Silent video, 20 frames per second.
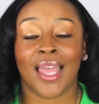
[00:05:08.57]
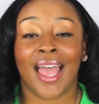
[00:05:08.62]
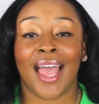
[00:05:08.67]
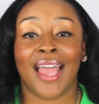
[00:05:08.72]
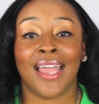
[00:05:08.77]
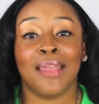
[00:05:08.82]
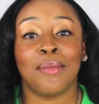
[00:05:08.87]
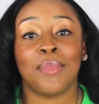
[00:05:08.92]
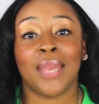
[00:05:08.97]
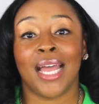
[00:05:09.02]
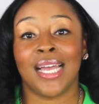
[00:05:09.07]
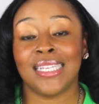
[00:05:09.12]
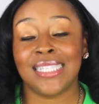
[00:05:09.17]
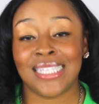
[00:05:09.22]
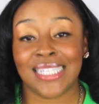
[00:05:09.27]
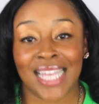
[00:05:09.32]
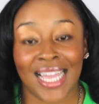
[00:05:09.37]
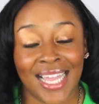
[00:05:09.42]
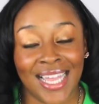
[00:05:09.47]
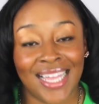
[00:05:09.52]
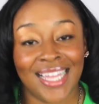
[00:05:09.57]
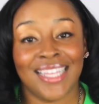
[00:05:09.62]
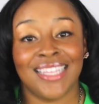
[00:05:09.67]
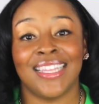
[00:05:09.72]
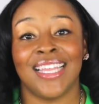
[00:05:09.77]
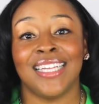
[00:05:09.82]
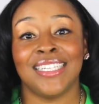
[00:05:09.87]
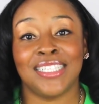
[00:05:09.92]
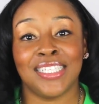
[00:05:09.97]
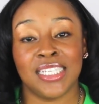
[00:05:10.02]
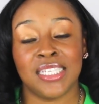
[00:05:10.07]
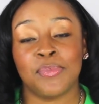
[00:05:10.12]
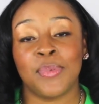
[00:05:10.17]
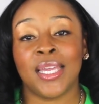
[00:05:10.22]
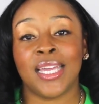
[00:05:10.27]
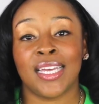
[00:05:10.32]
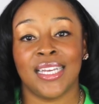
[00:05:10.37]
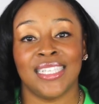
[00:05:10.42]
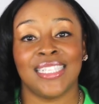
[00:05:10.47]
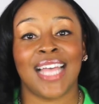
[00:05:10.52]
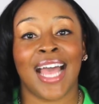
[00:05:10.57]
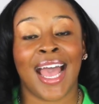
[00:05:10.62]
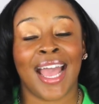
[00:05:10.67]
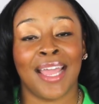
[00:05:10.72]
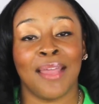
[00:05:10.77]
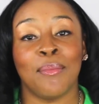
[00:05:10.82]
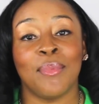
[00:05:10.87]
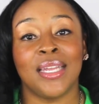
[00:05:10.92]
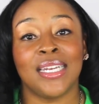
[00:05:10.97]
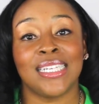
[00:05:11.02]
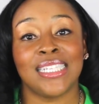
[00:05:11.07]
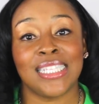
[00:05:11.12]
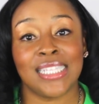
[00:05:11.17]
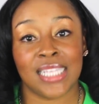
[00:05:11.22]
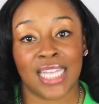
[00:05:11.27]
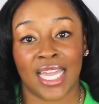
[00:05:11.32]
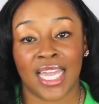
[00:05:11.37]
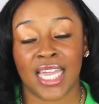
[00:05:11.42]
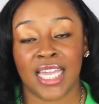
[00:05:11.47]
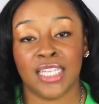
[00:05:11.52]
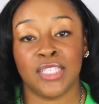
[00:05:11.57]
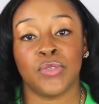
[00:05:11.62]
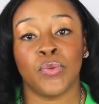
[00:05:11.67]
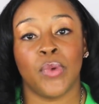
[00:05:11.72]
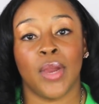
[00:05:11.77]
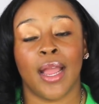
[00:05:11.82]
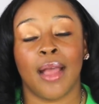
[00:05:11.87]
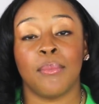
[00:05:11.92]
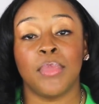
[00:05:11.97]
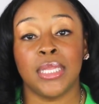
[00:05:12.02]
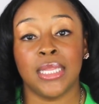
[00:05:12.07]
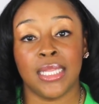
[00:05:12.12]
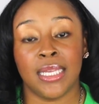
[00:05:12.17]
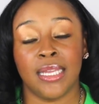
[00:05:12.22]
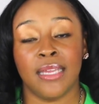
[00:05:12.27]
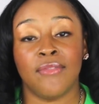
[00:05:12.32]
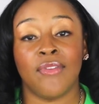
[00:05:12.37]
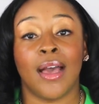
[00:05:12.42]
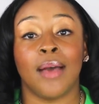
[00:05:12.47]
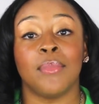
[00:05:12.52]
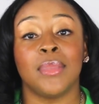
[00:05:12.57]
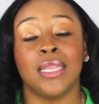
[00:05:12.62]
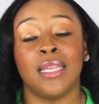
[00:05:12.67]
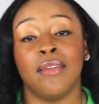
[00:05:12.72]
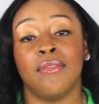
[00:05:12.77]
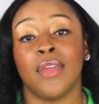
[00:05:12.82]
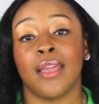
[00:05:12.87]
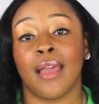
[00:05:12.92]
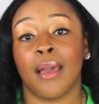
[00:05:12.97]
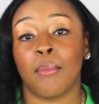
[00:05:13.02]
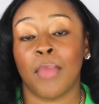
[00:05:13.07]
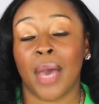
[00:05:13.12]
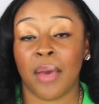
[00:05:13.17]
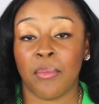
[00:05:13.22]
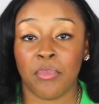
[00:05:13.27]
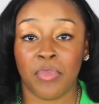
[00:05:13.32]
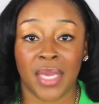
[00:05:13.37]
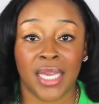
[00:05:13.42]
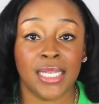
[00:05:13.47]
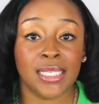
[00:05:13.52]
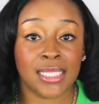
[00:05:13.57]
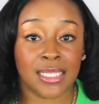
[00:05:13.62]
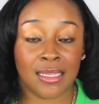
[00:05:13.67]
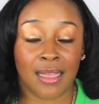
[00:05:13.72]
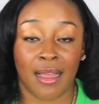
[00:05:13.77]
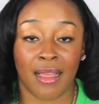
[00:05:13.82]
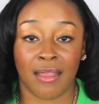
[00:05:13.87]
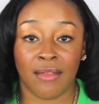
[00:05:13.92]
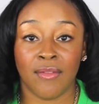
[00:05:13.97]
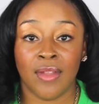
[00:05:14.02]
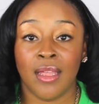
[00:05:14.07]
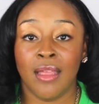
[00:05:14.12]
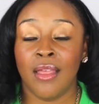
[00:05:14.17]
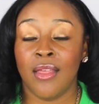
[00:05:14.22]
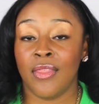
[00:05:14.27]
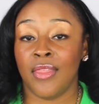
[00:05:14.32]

I am not saying that just because I am in a stage where I believe I'm living out my best life,